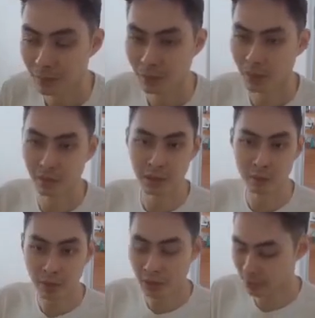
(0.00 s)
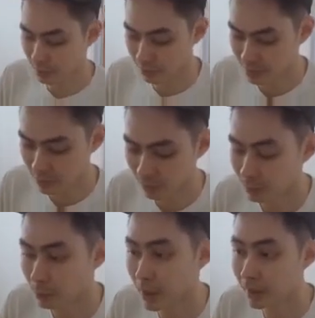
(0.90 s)
And in weights, there is the
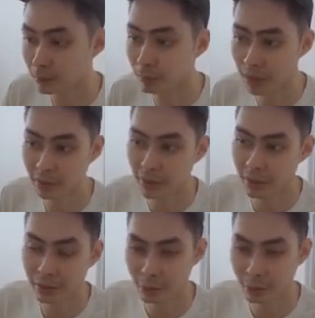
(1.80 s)
metadata.